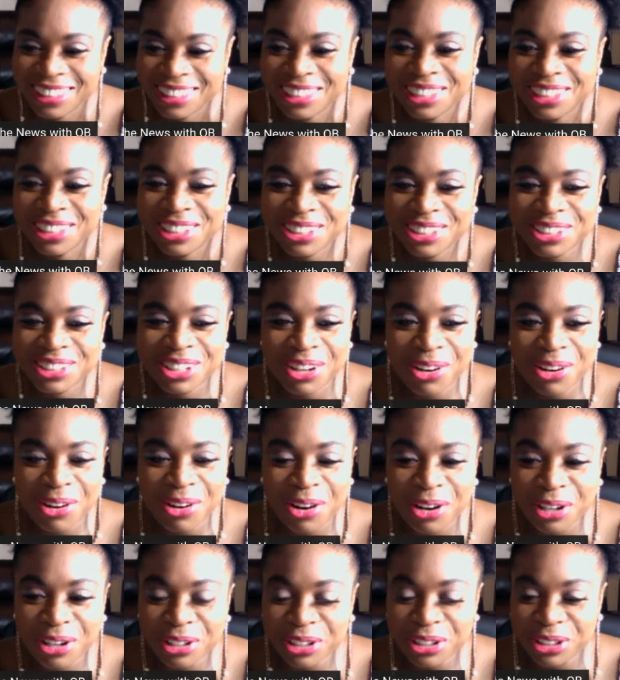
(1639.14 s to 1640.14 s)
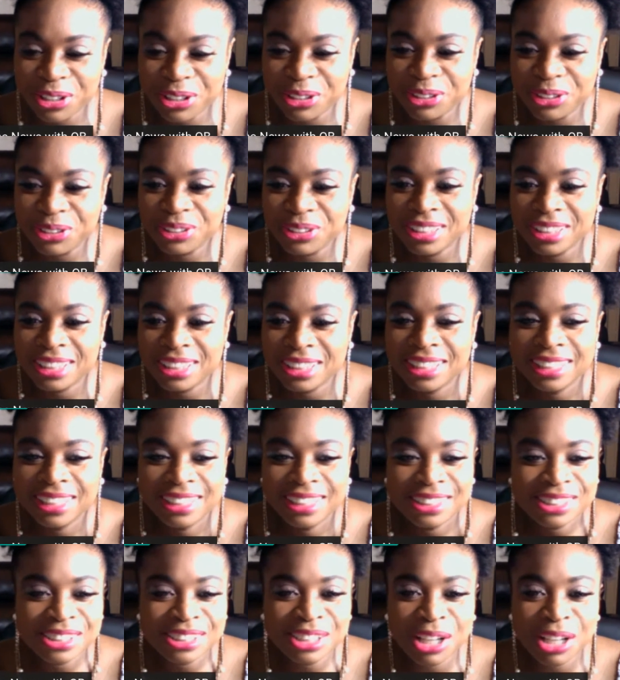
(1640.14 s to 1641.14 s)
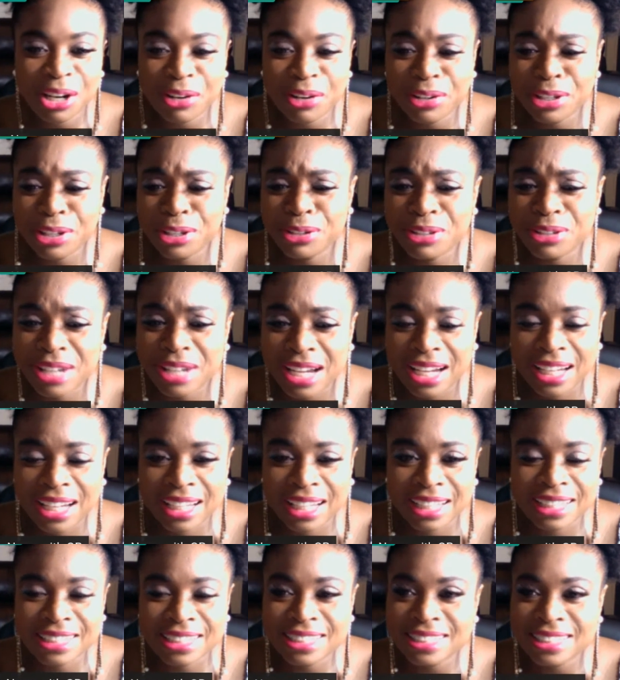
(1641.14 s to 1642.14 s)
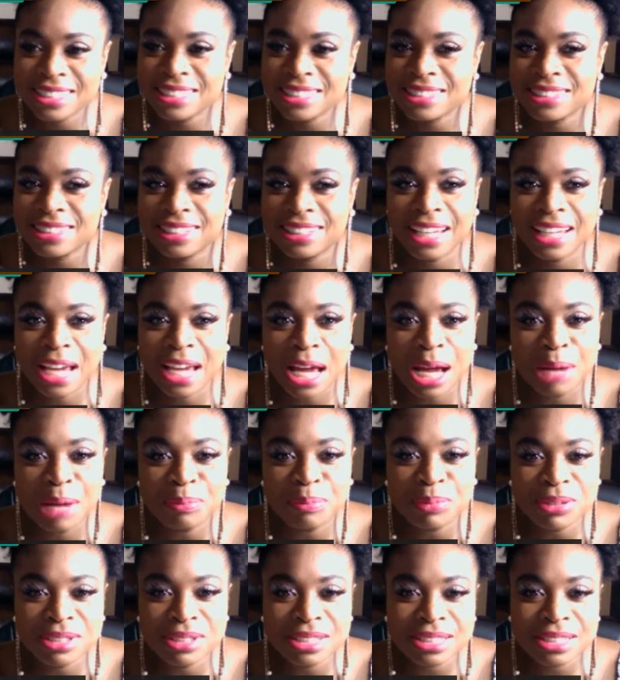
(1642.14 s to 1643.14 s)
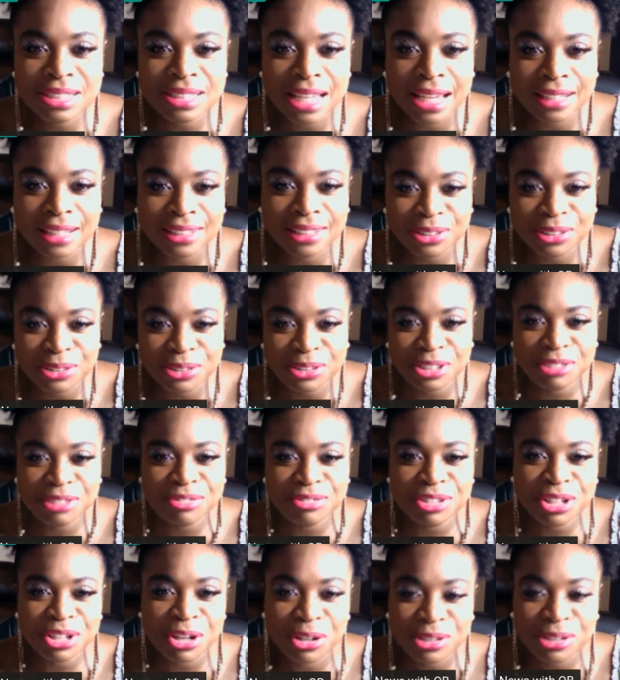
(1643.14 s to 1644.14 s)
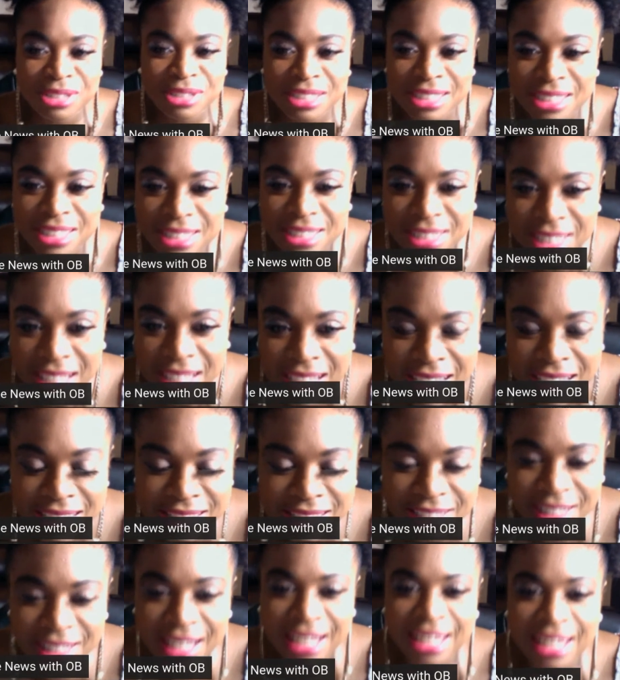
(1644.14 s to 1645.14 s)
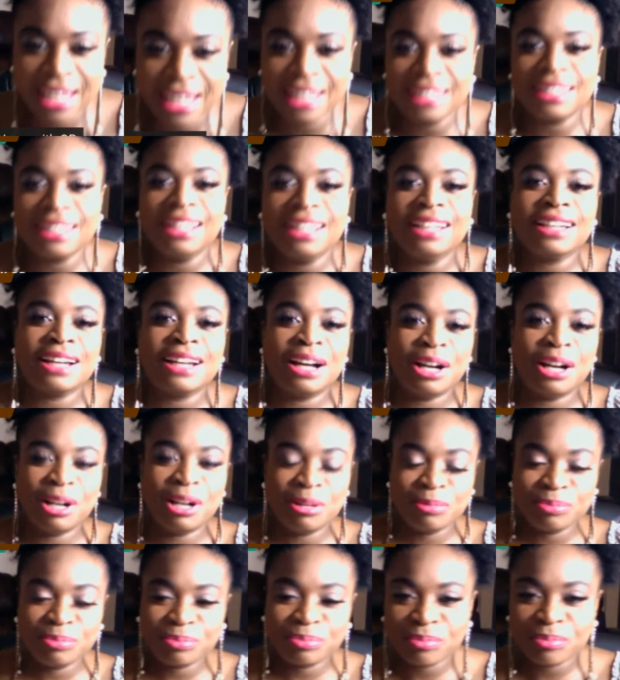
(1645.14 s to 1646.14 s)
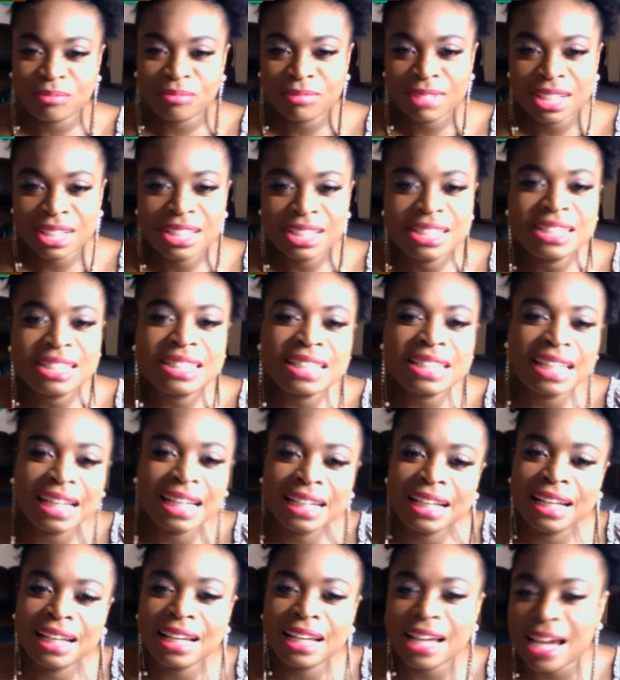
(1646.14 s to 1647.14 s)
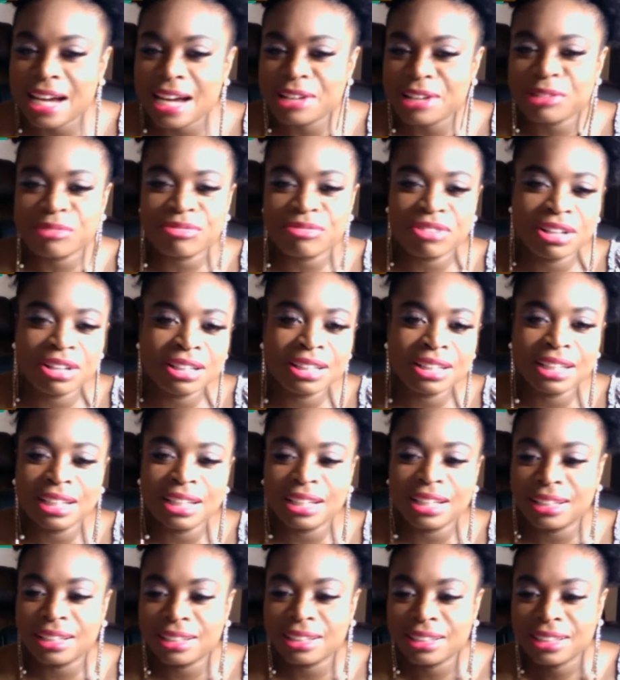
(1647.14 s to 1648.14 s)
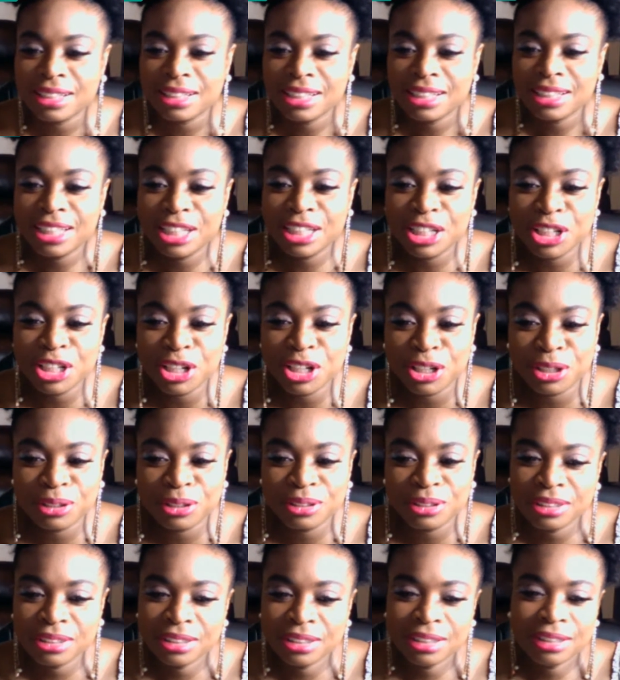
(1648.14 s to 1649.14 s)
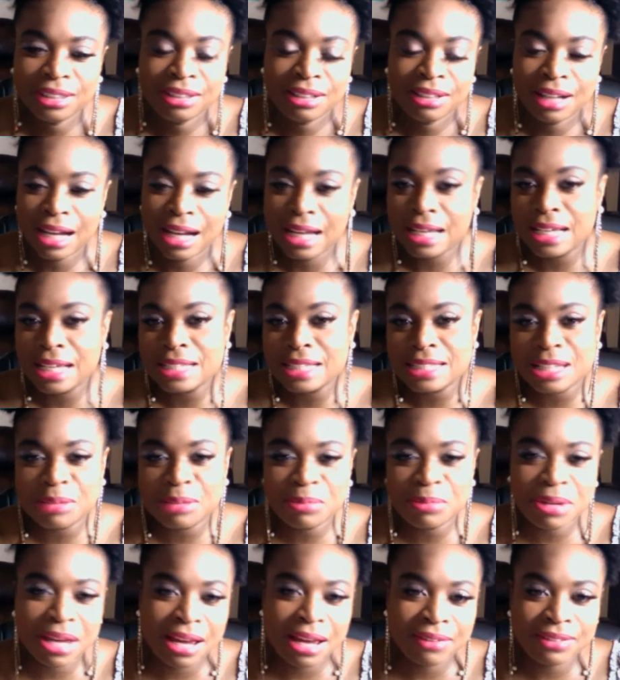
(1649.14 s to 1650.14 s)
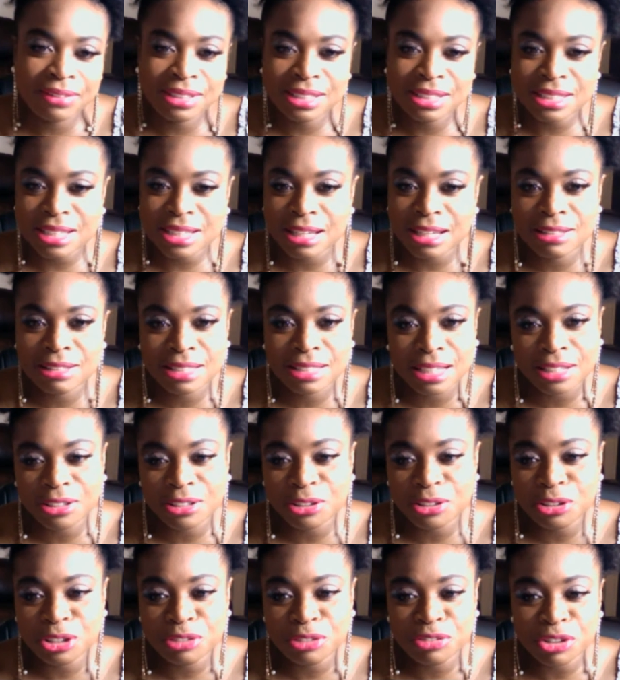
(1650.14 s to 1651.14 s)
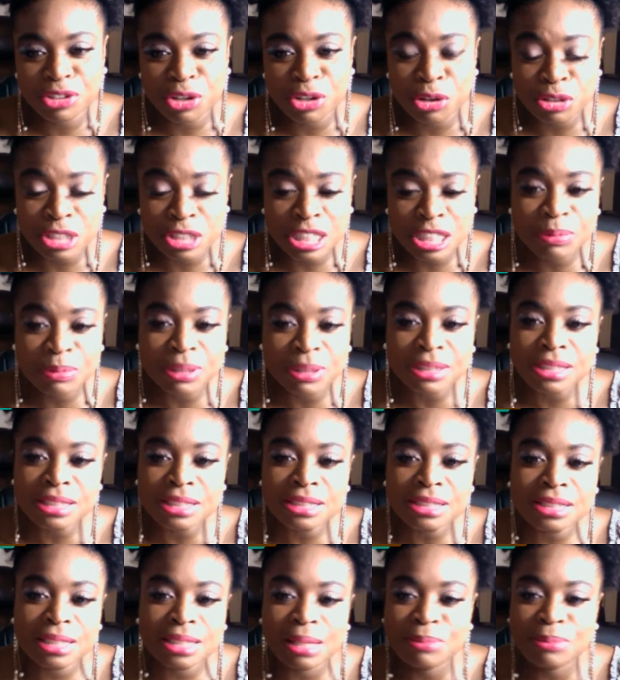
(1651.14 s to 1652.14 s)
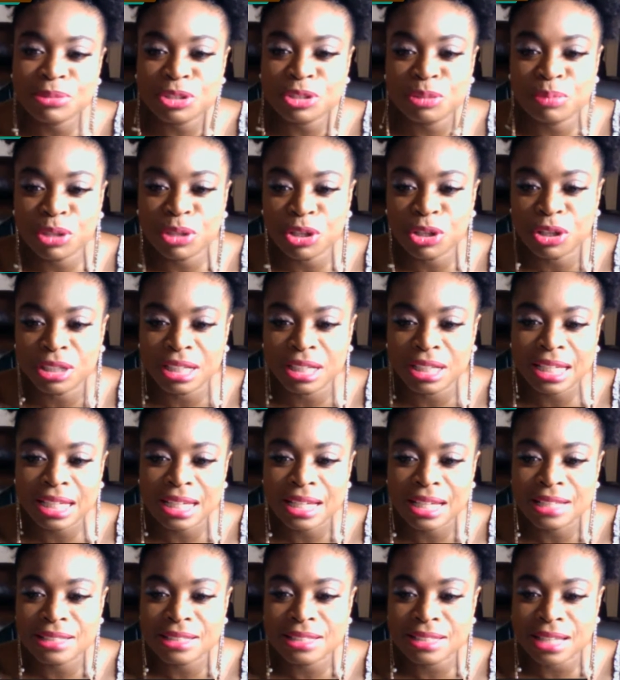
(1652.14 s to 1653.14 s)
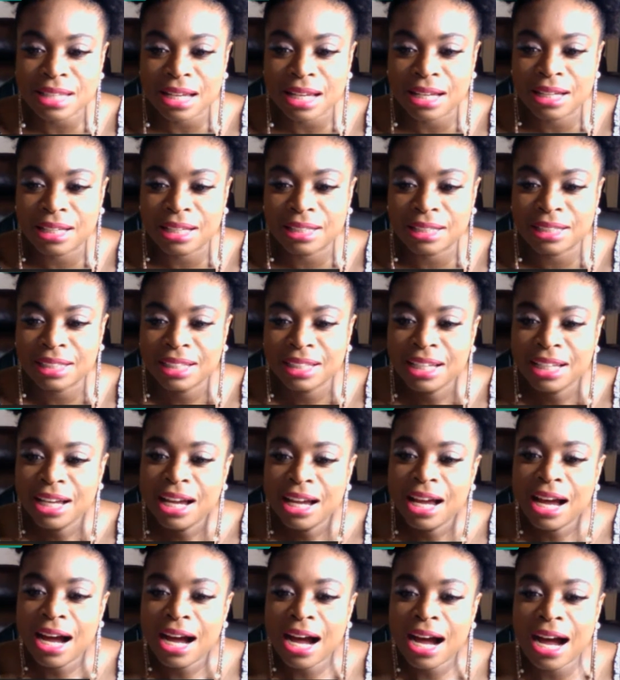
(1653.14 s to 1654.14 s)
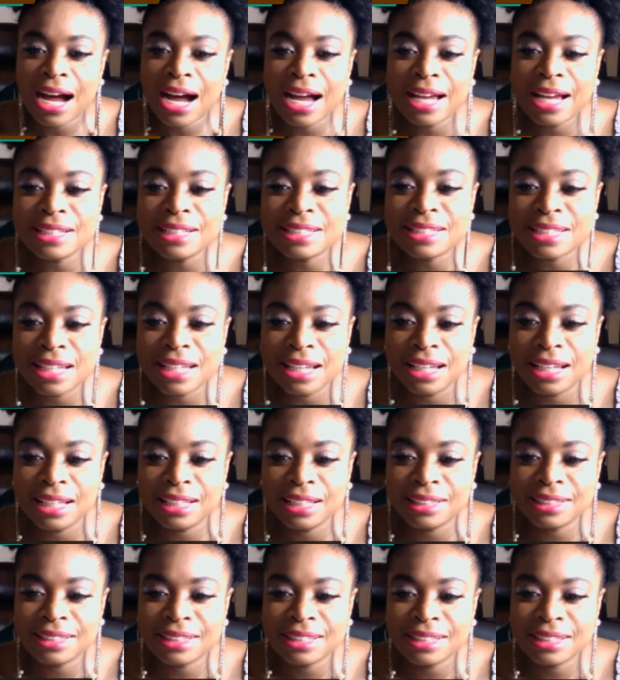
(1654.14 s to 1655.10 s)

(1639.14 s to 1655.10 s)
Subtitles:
No audio. Sorry, you guys. It happens. Technical difficulties. Till I get like CNN kind of funding, you know, I guess I'll be having this kind of technical difficulties. But this seems to be on Ian's side. Hi, Jen.